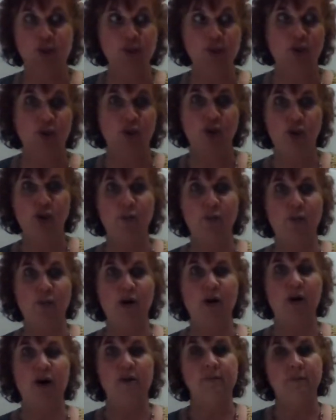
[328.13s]
So you put
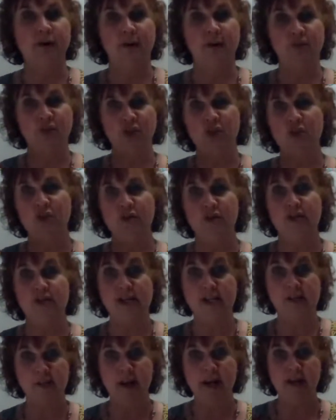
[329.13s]
on mom's shirt or
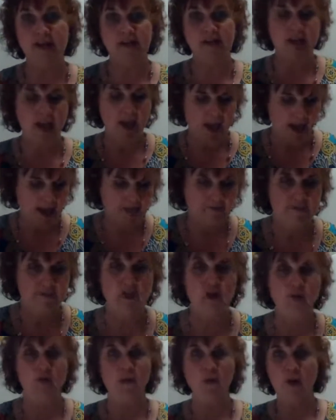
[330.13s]
dad's pants, and
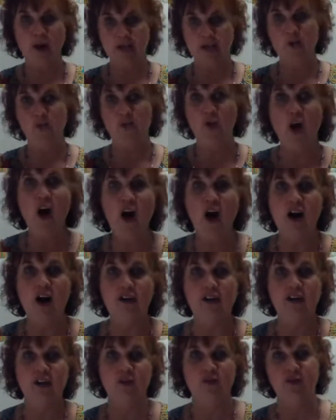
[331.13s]
they're way too long,
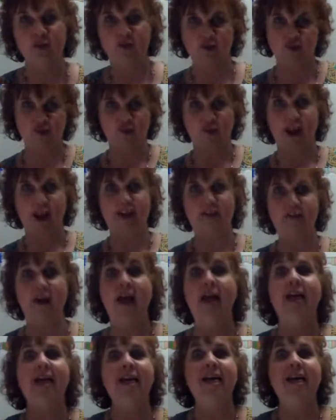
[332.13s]
and you're dragging around.